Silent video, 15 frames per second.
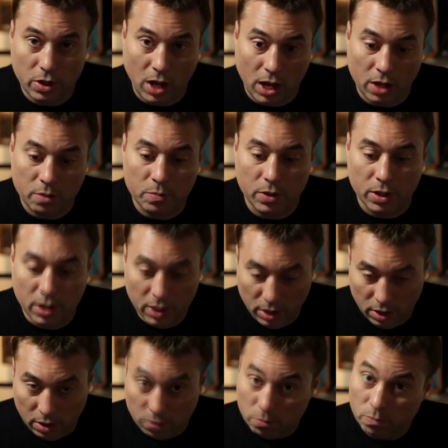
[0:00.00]
your hangar, but
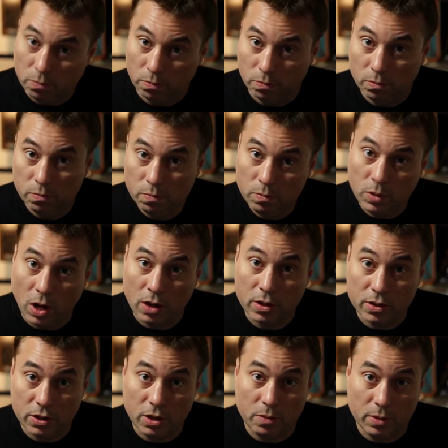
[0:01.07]
longer
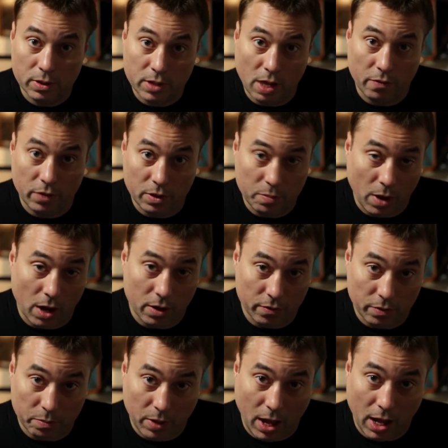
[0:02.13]
term it's definitely part of
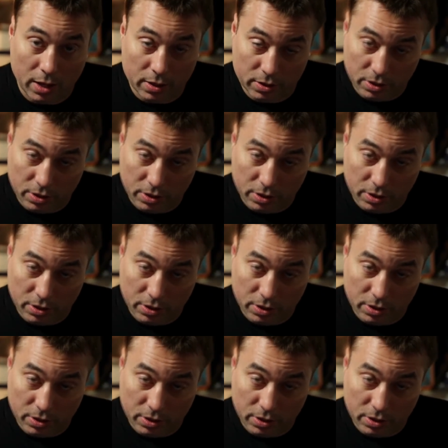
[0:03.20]
the plan.